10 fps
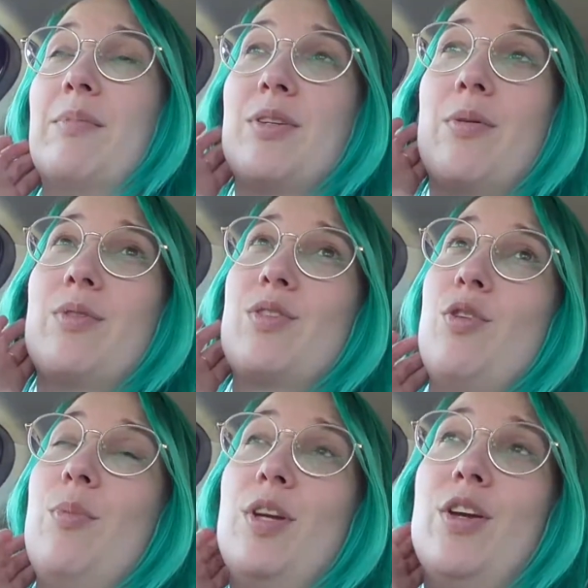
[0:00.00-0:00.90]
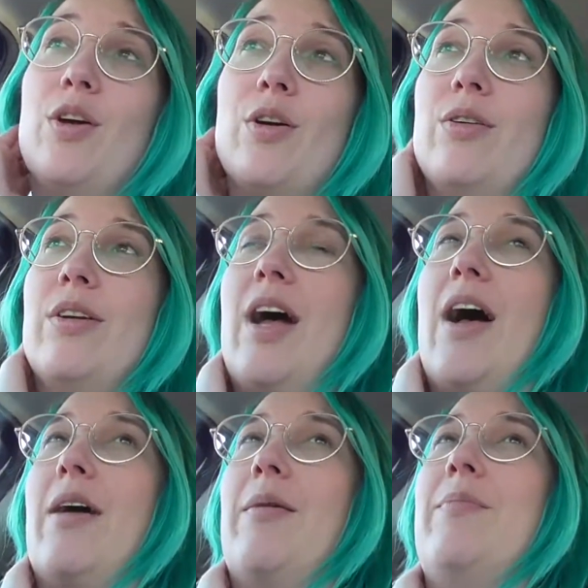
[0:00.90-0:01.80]
So it was super cute, and
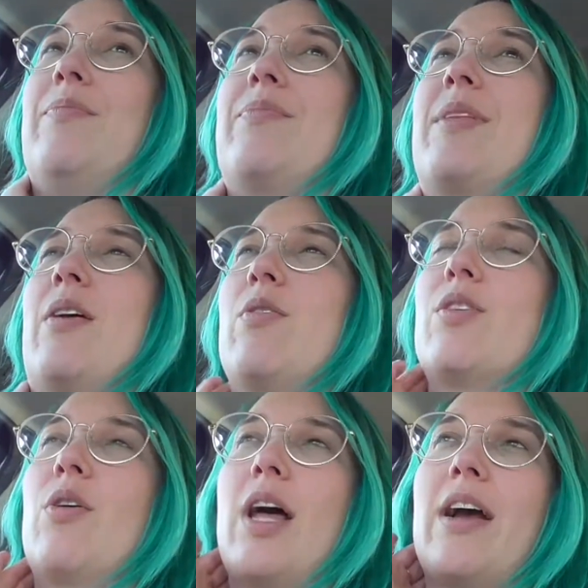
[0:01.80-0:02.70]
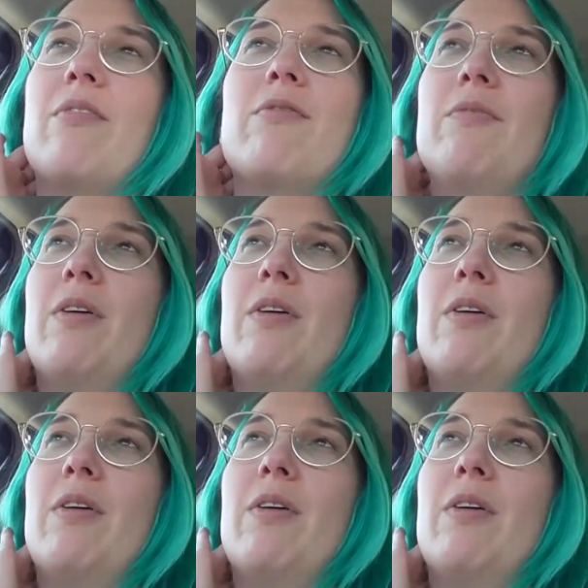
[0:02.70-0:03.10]
I also got like a